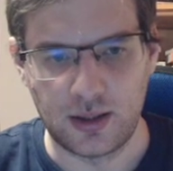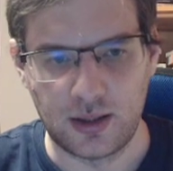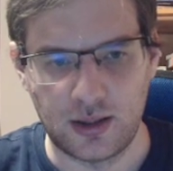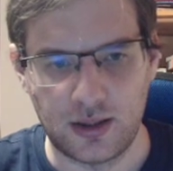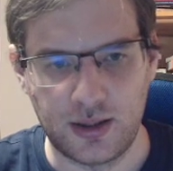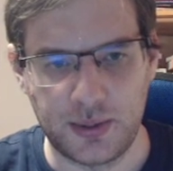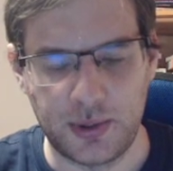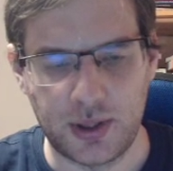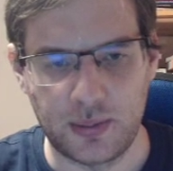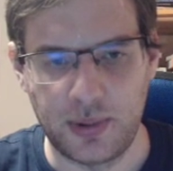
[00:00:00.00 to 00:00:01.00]
this
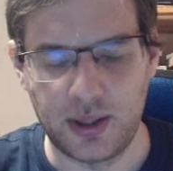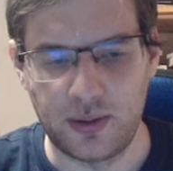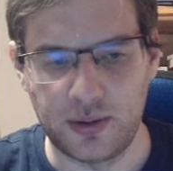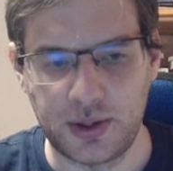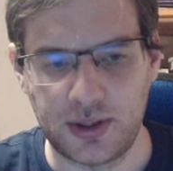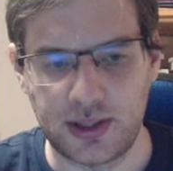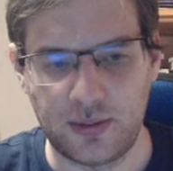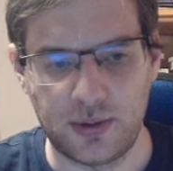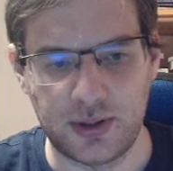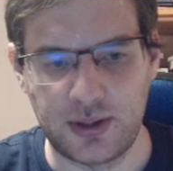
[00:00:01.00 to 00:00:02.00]
bishop here on
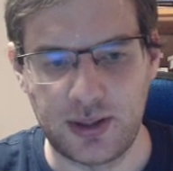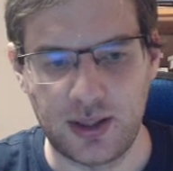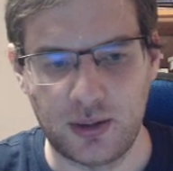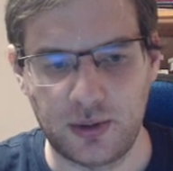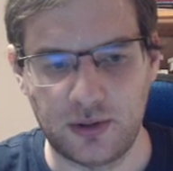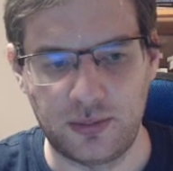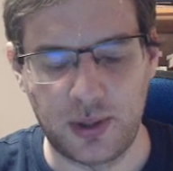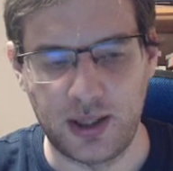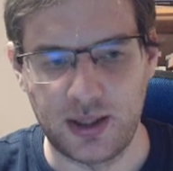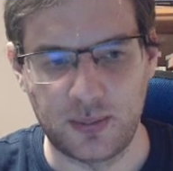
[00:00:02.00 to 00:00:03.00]
g7 is really out of
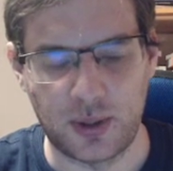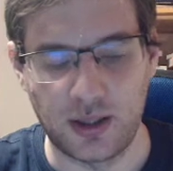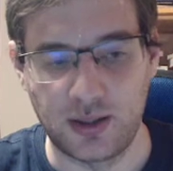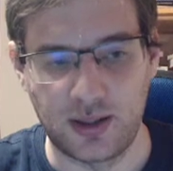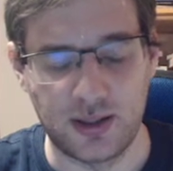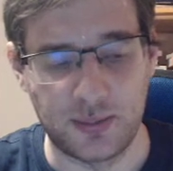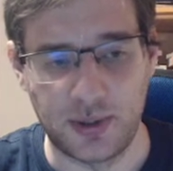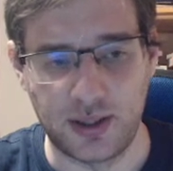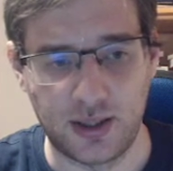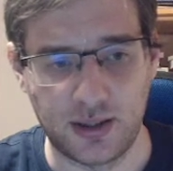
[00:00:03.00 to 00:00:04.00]
play, and practically
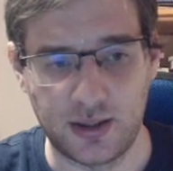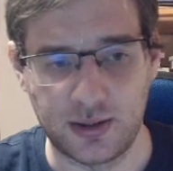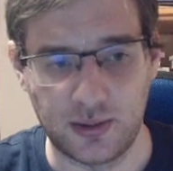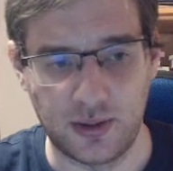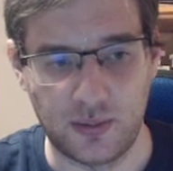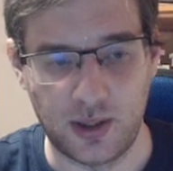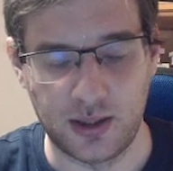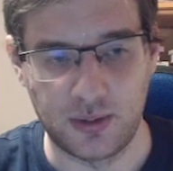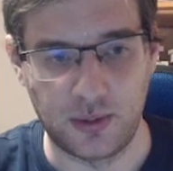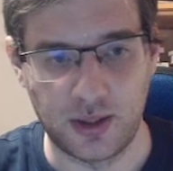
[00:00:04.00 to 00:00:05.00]
speaking, it is only
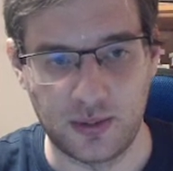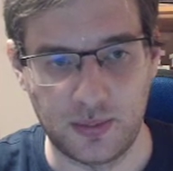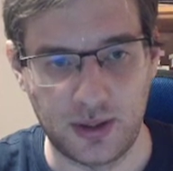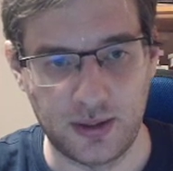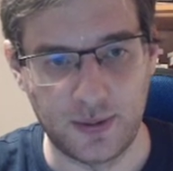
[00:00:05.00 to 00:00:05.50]
white who can be